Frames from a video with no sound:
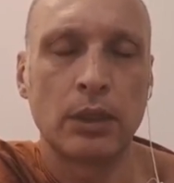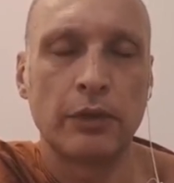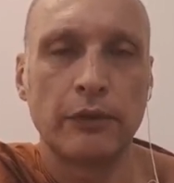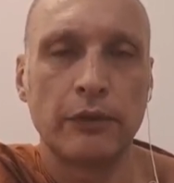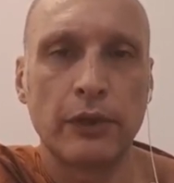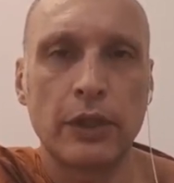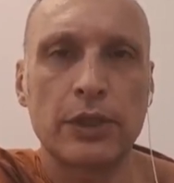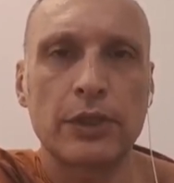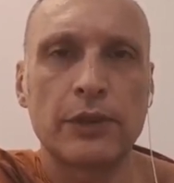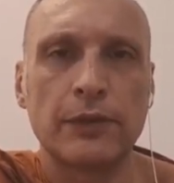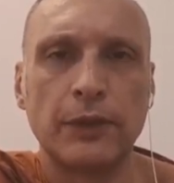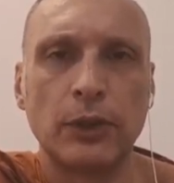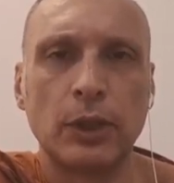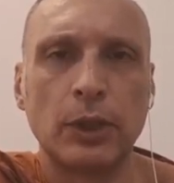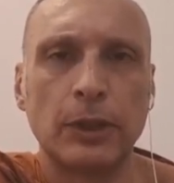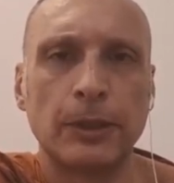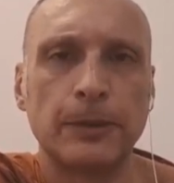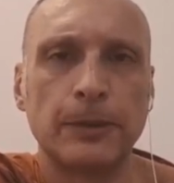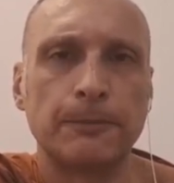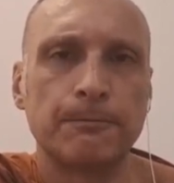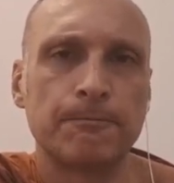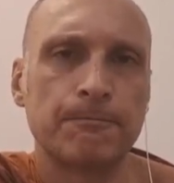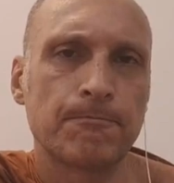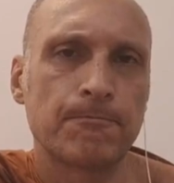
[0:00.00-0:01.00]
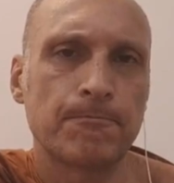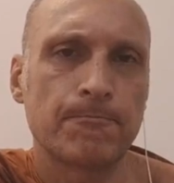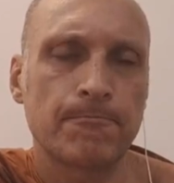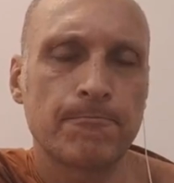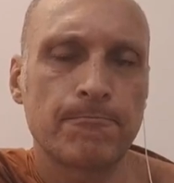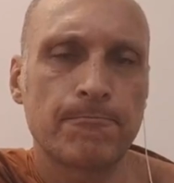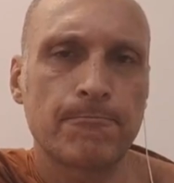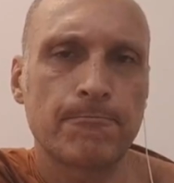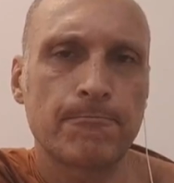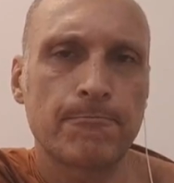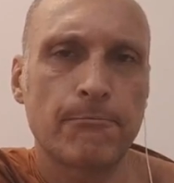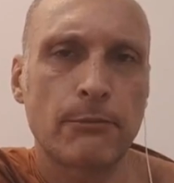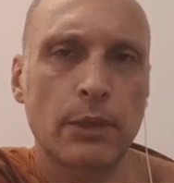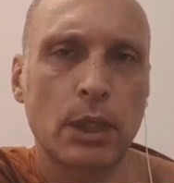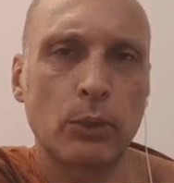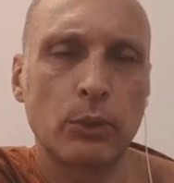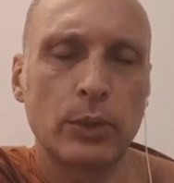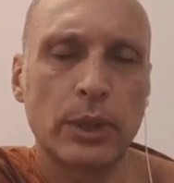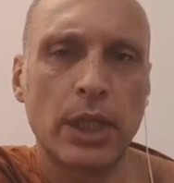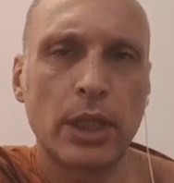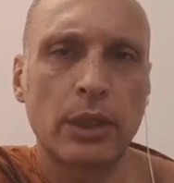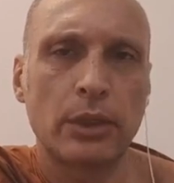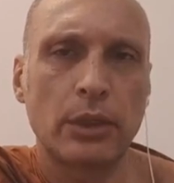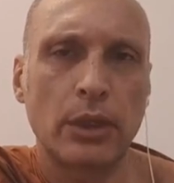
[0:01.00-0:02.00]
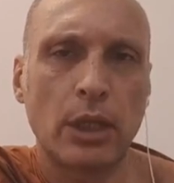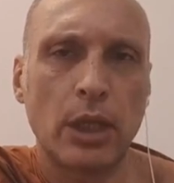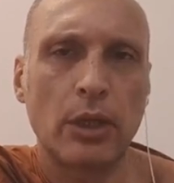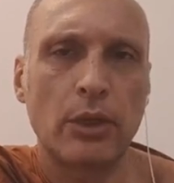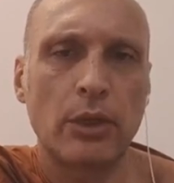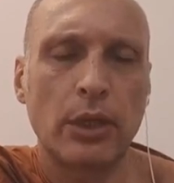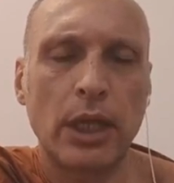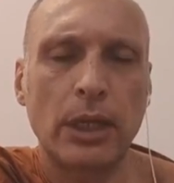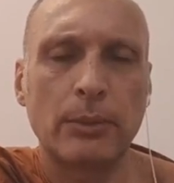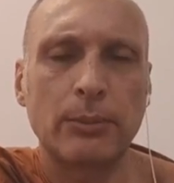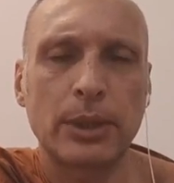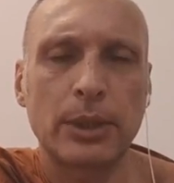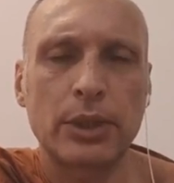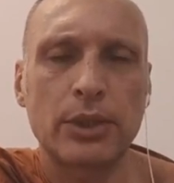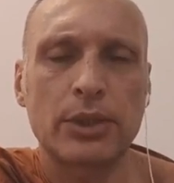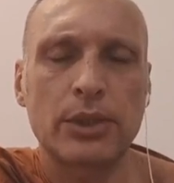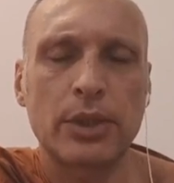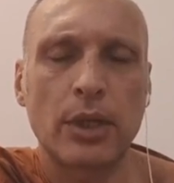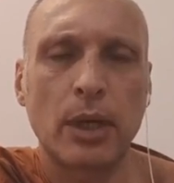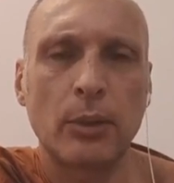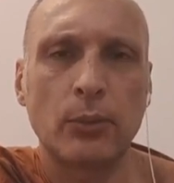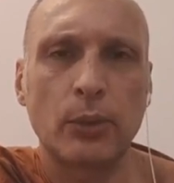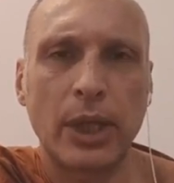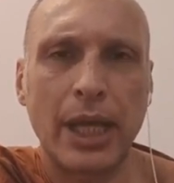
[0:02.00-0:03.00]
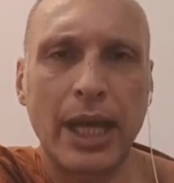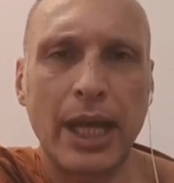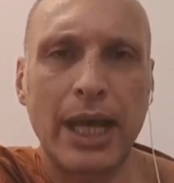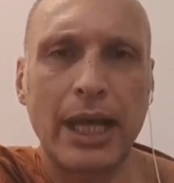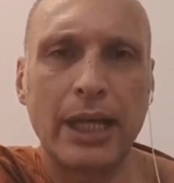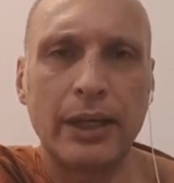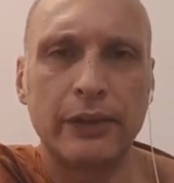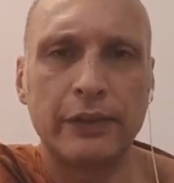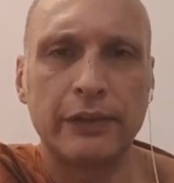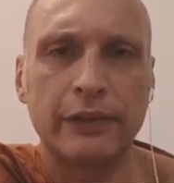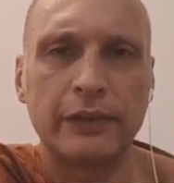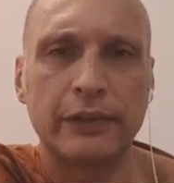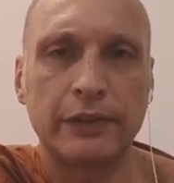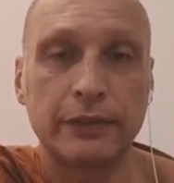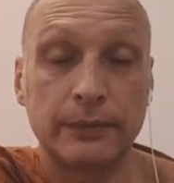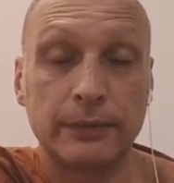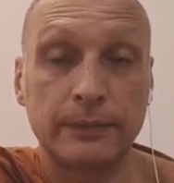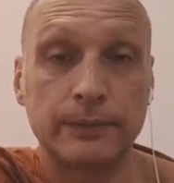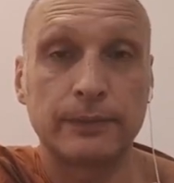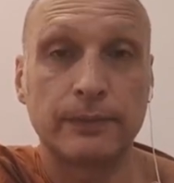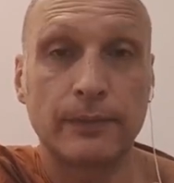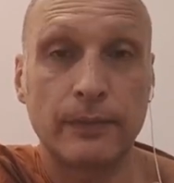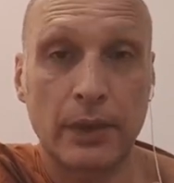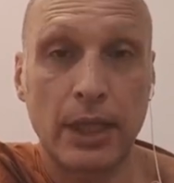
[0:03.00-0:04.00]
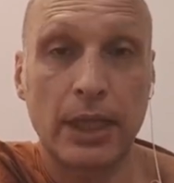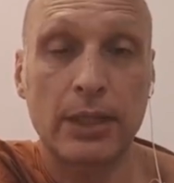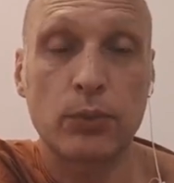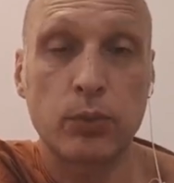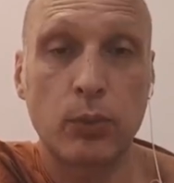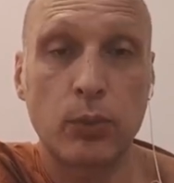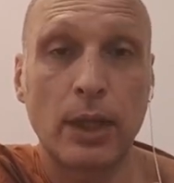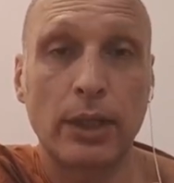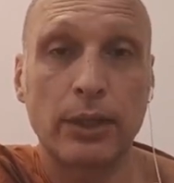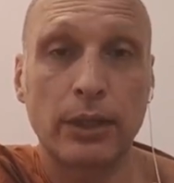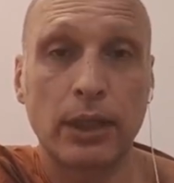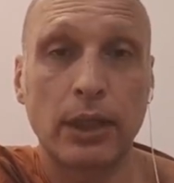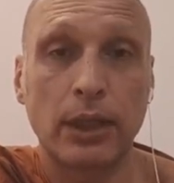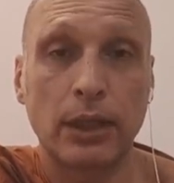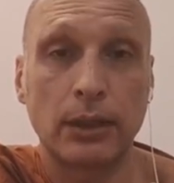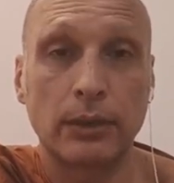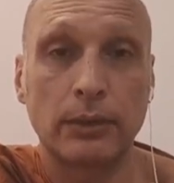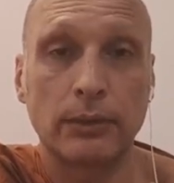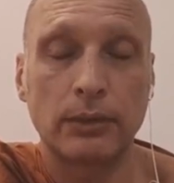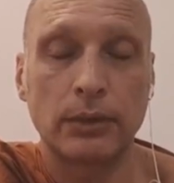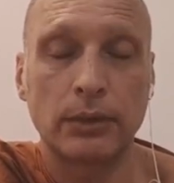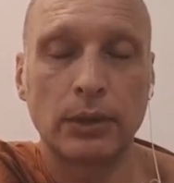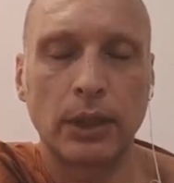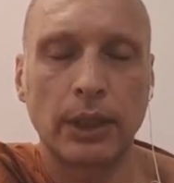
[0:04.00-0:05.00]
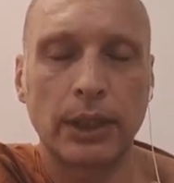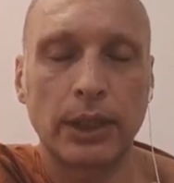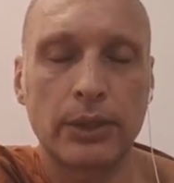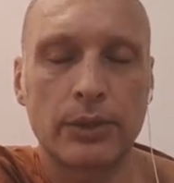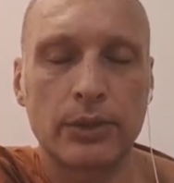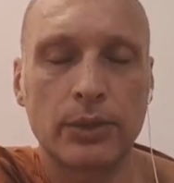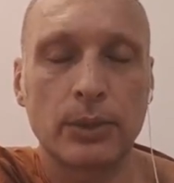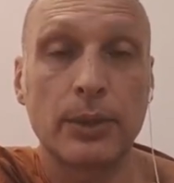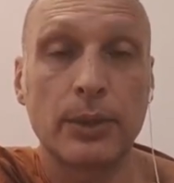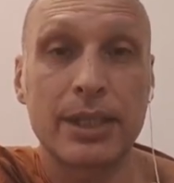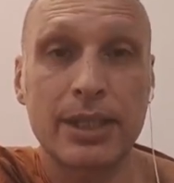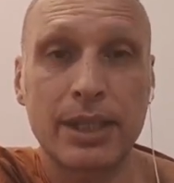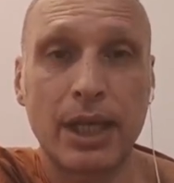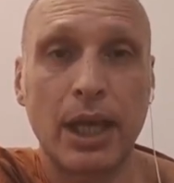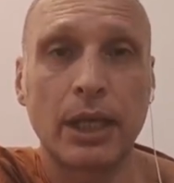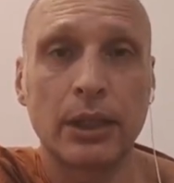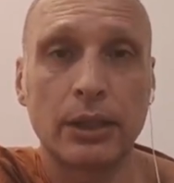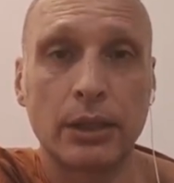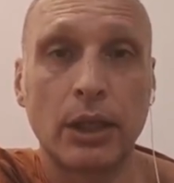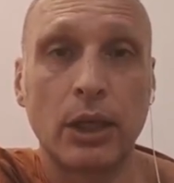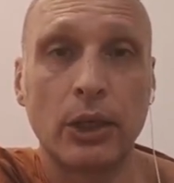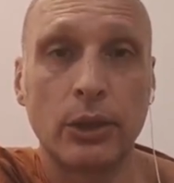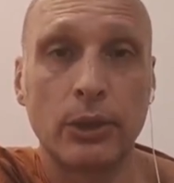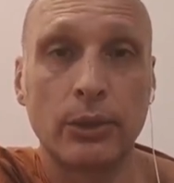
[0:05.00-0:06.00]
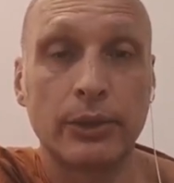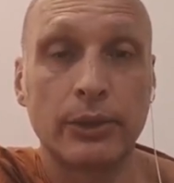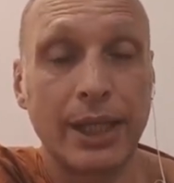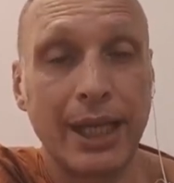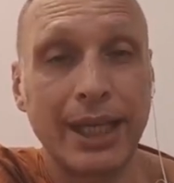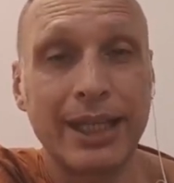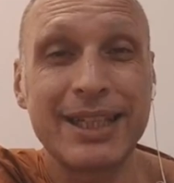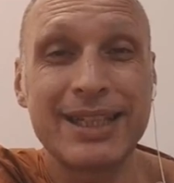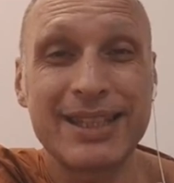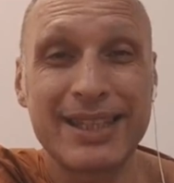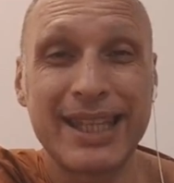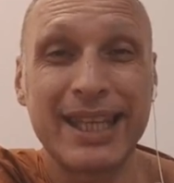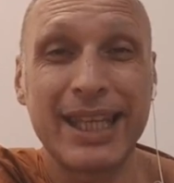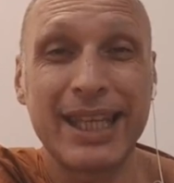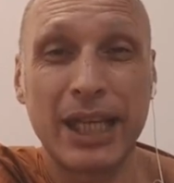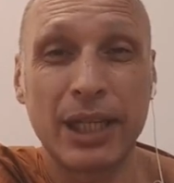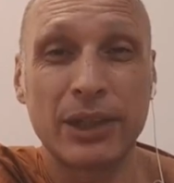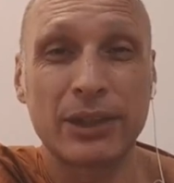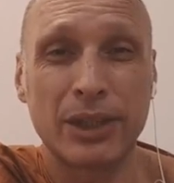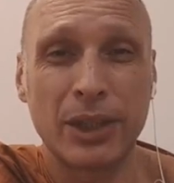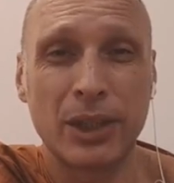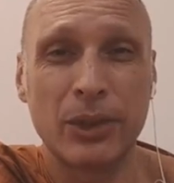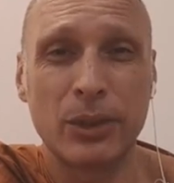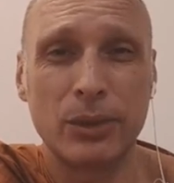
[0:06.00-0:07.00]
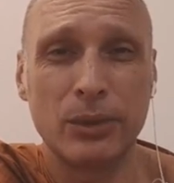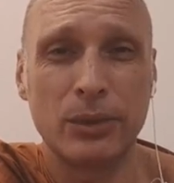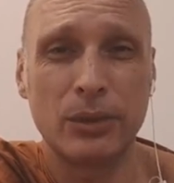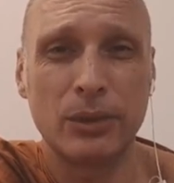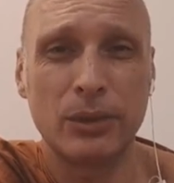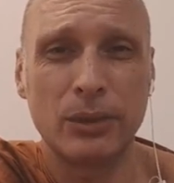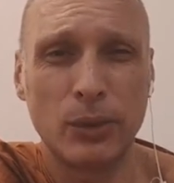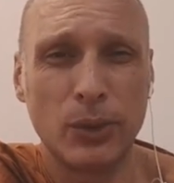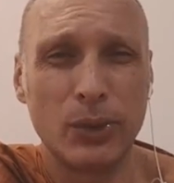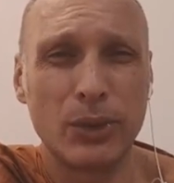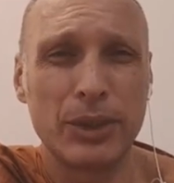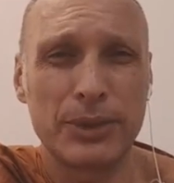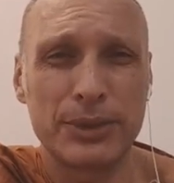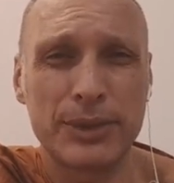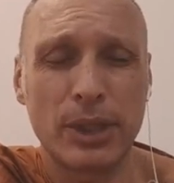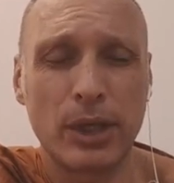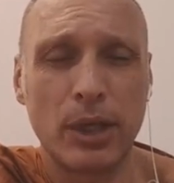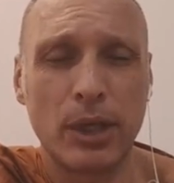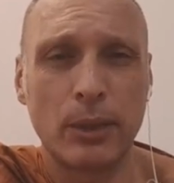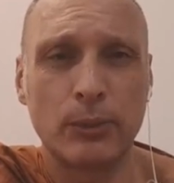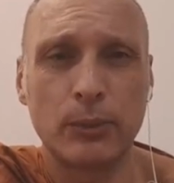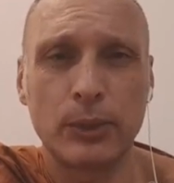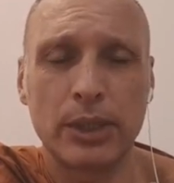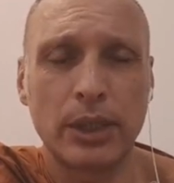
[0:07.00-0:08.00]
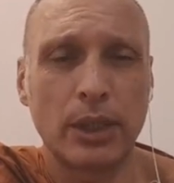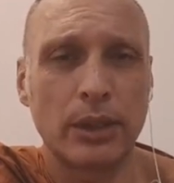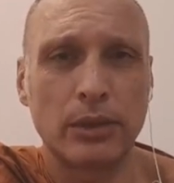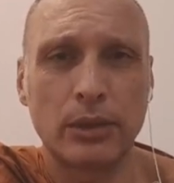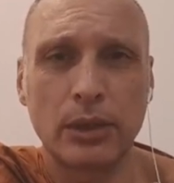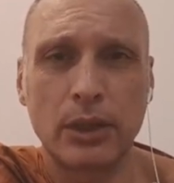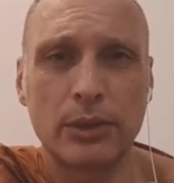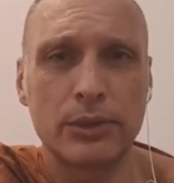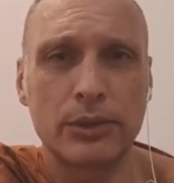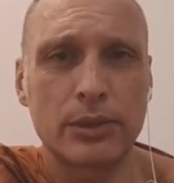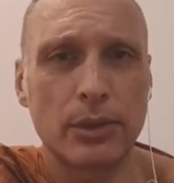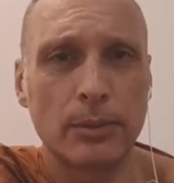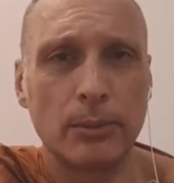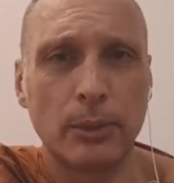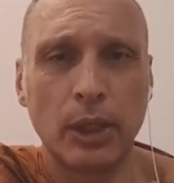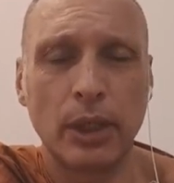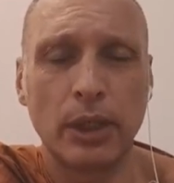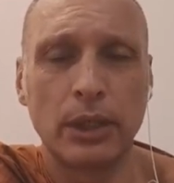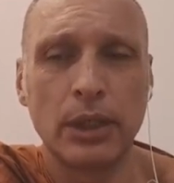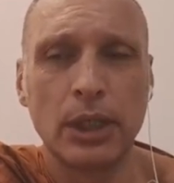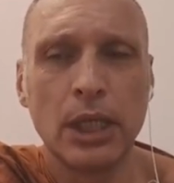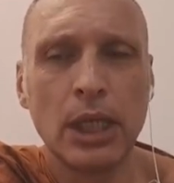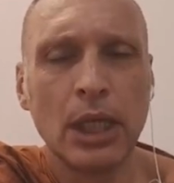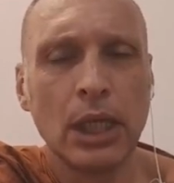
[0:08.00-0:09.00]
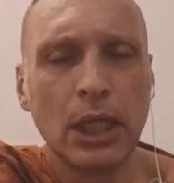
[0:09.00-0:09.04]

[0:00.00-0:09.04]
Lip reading: First of all, we don't know how much time we have. That's one thing. Like, it's always unknown. That is the unknown all the time. We don't know tomorrow.